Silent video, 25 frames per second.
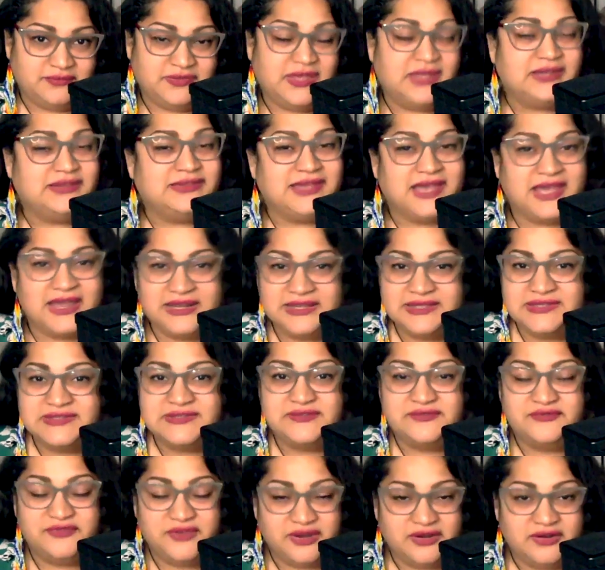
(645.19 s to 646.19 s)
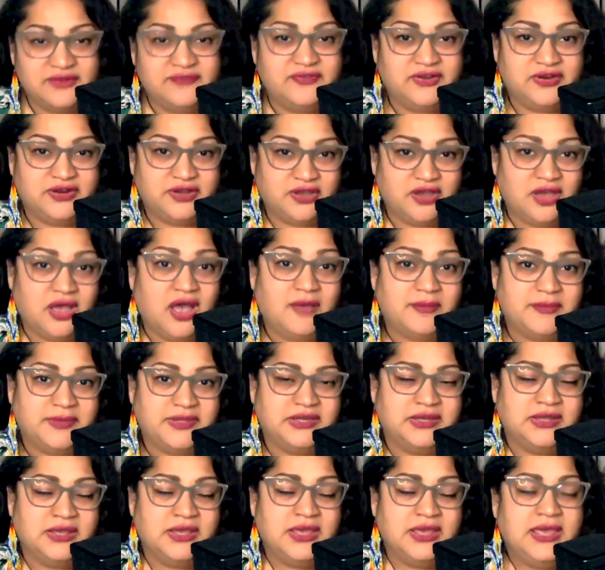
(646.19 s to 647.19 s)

That is very, very common.